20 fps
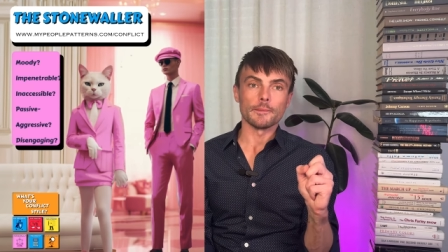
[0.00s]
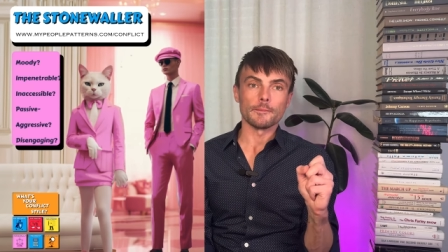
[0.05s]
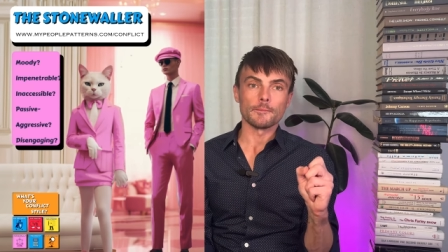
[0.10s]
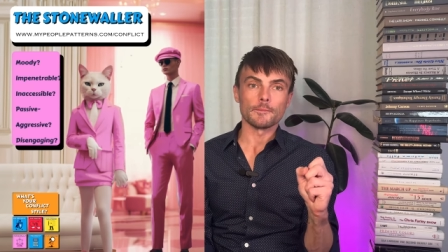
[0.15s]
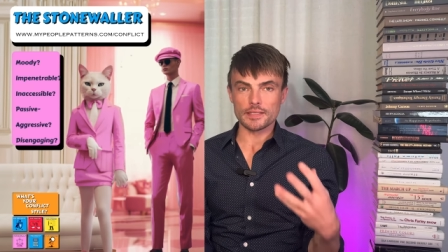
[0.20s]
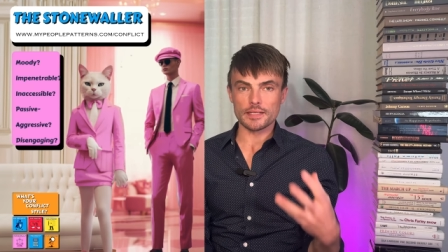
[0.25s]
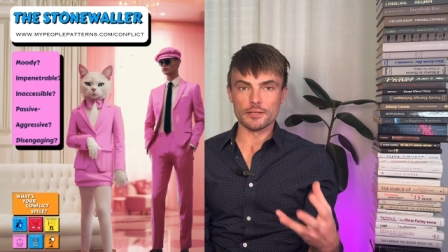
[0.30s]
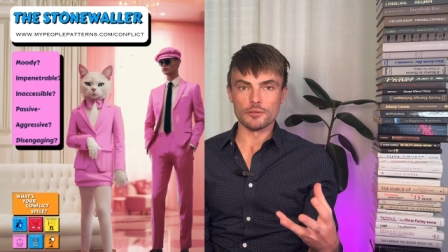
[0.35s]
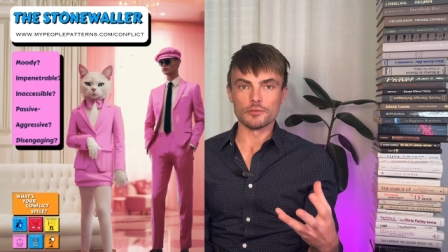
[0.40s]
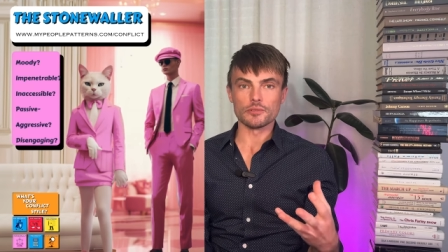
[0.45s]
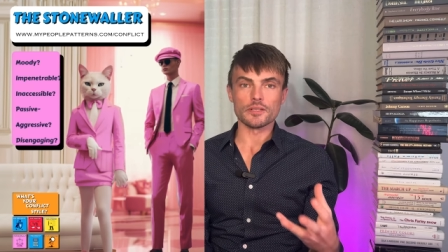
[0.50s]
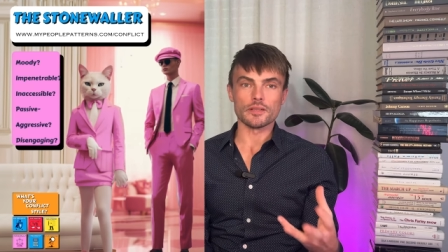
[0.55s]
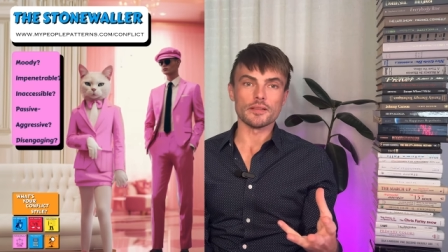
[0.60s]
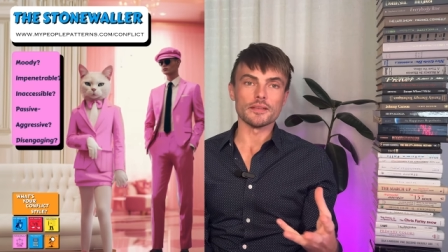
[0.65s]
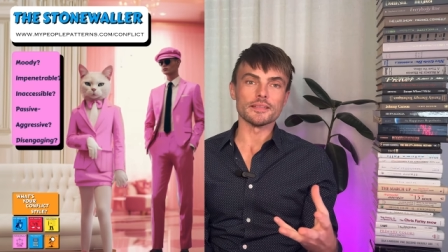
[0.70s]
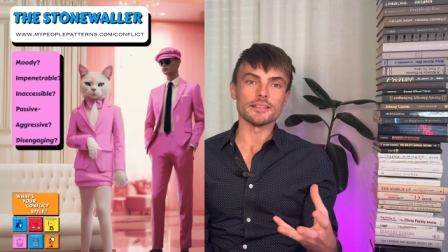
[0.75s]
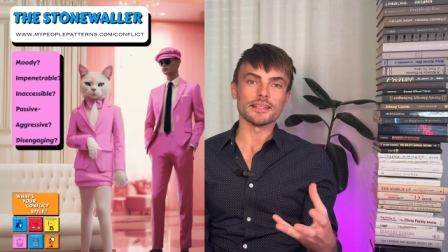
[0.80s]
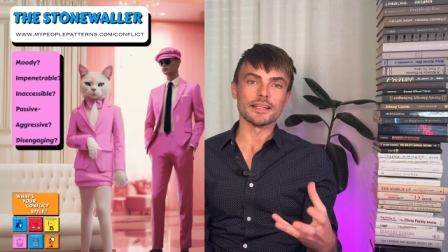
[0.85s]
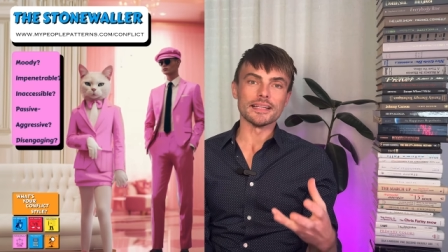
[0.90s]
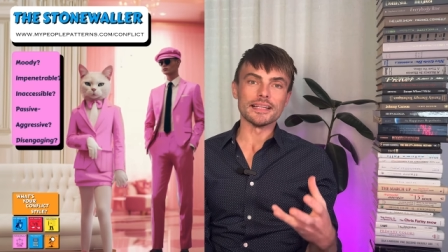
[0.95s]
The skills
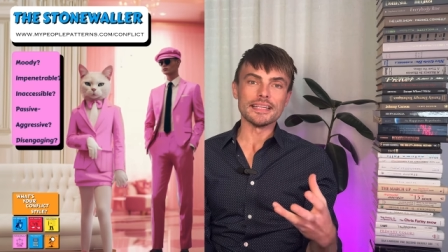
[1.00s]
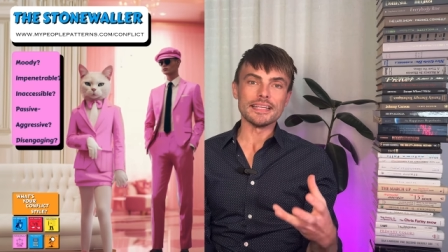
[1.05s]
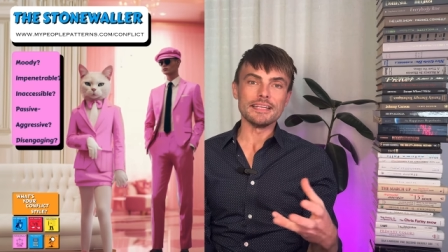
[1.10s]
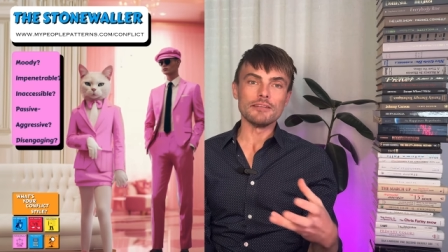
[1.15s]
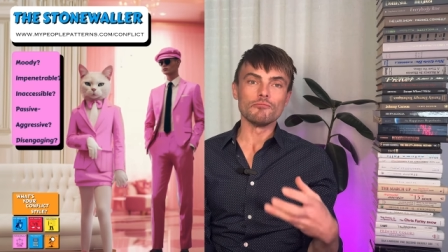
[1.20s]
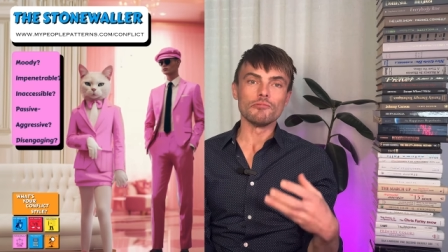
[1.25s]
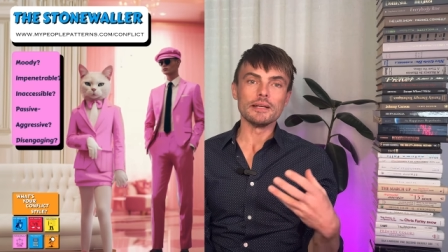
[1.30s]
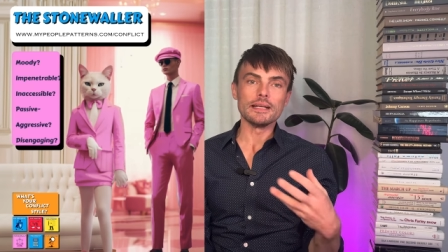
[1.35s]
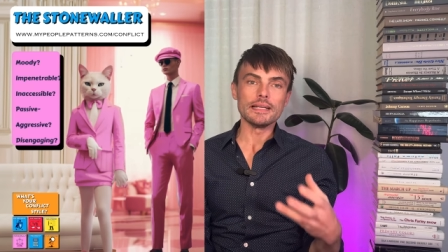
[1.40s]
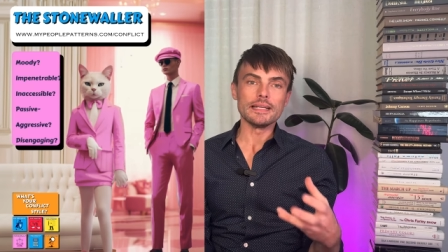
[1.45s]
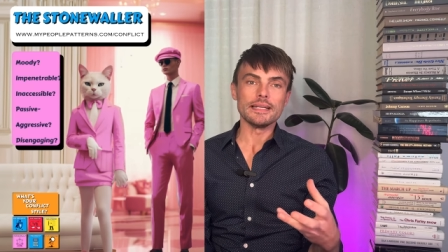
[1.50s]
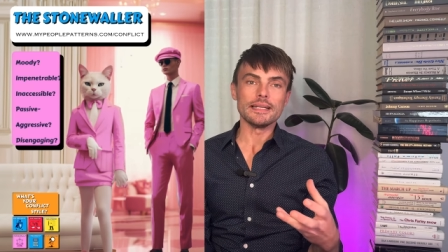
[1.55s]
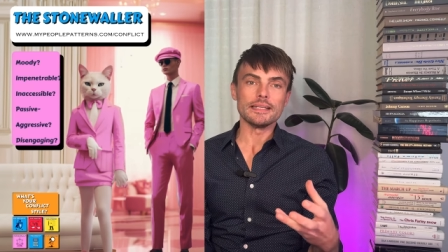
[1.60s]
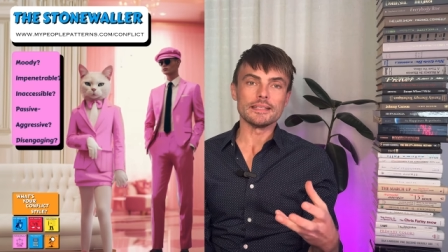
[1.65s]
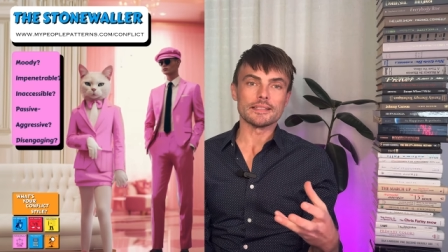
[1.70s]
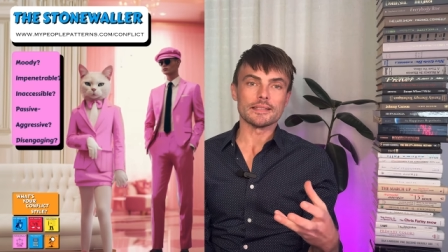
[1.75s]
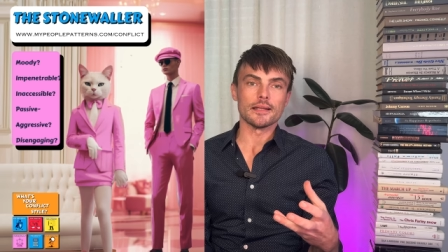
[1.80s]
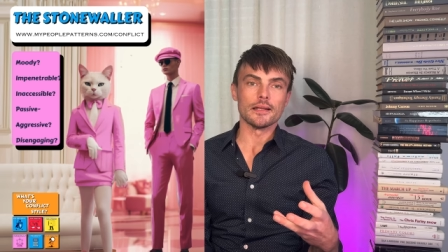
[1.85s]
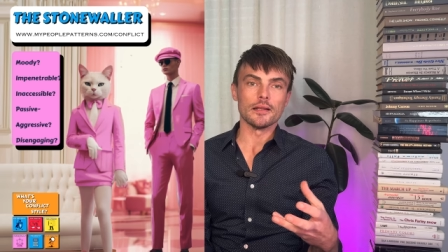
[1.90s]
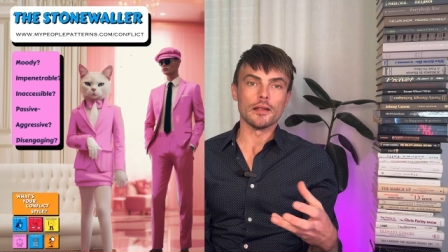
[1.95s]
that Celine really
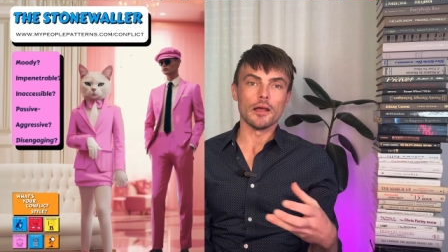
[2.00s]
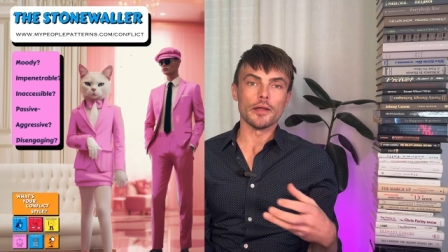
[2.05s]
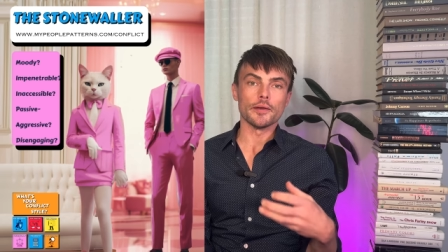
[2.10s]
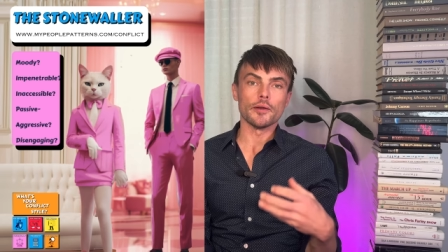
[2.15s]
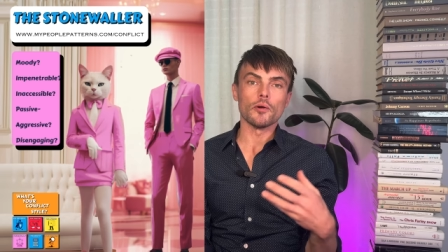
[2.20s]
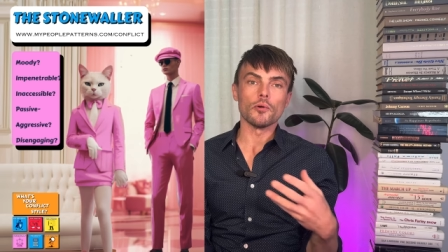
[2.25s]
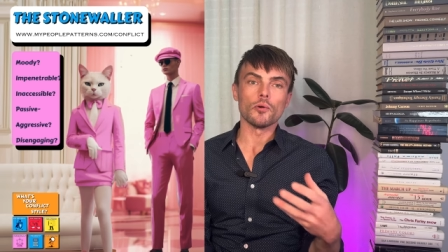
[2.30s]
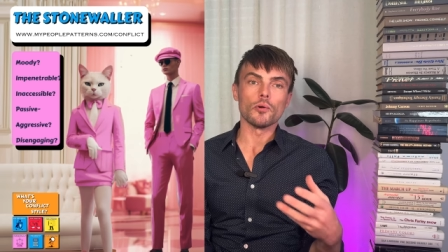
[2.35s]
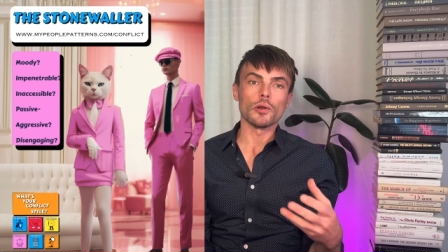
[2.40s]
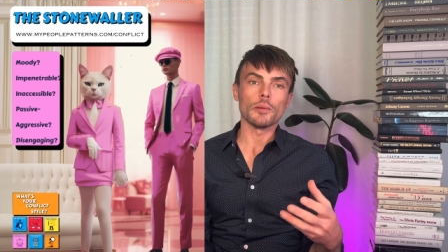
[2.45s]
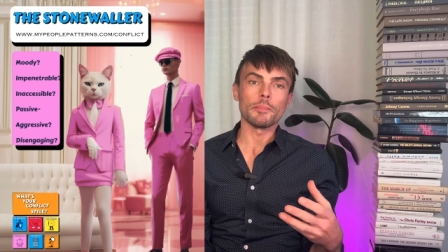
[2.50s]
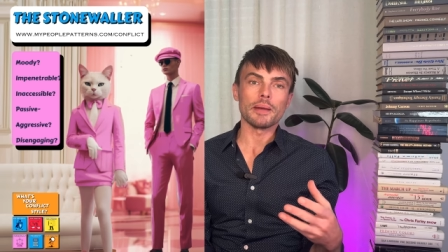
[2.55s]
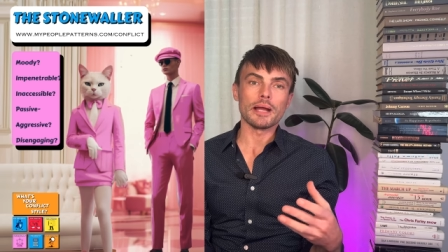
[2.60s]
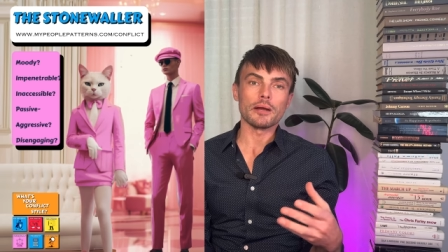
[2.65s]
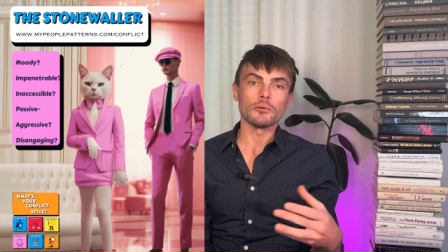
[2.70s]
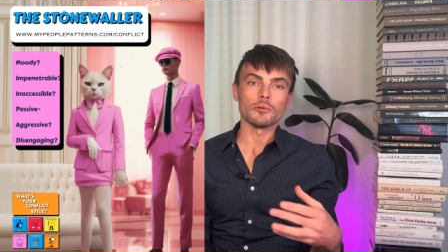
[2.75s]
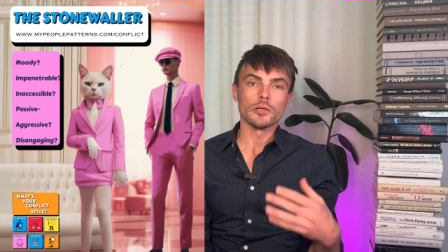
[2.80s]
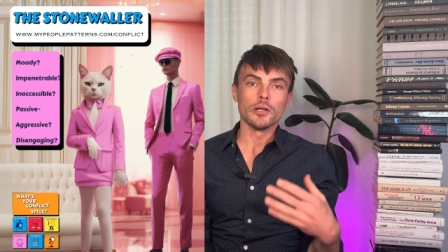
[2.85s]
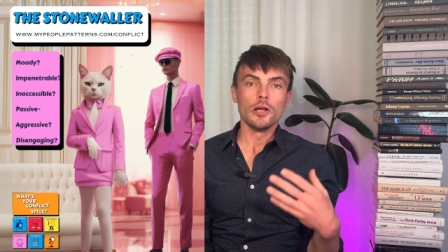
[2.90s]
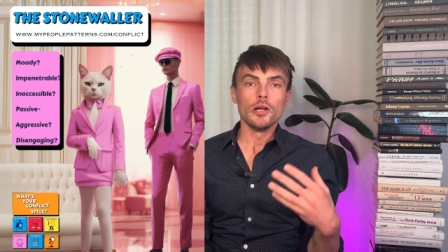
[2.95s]
needs to learn are all
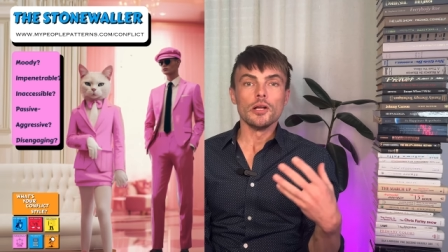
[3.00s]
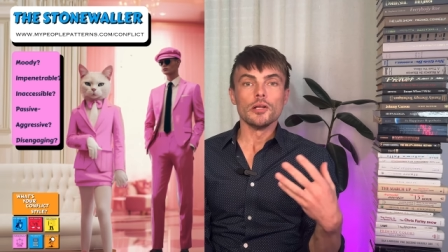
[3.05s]
about